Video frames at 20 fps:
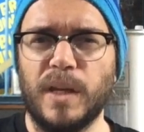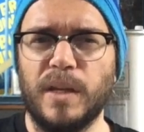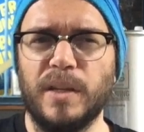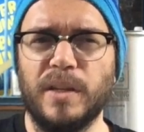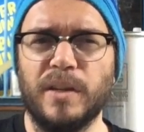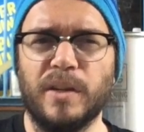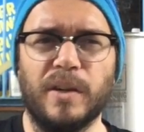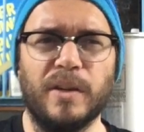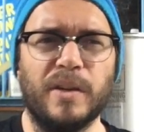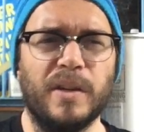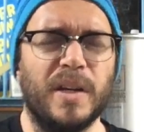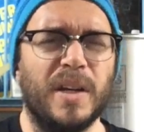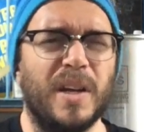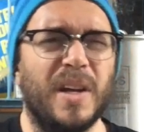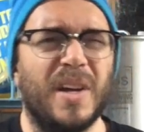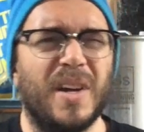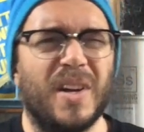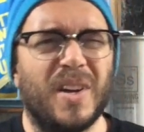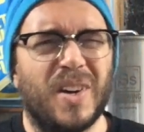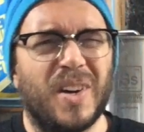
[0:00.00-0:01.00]
You know,
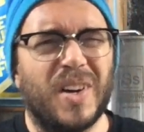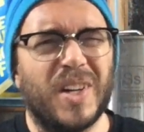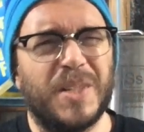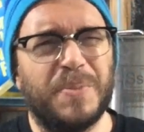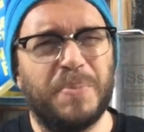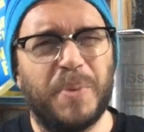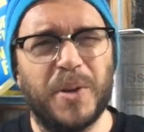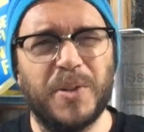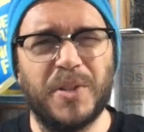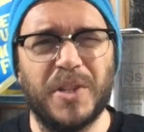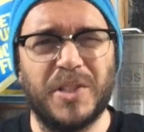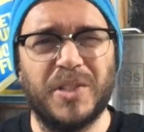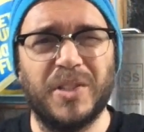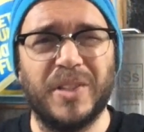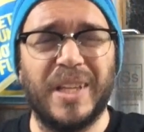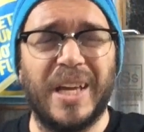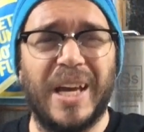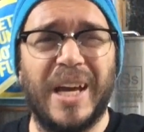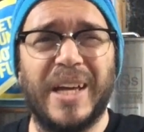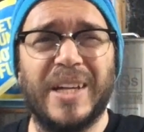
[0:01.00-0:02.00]
I suppose it's
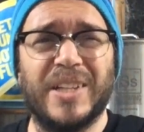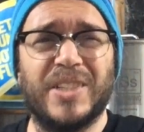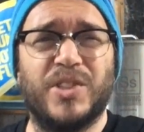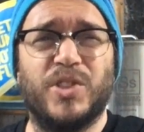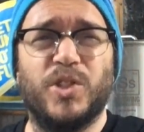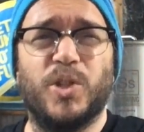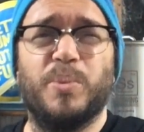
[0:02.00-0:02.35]
not the hardest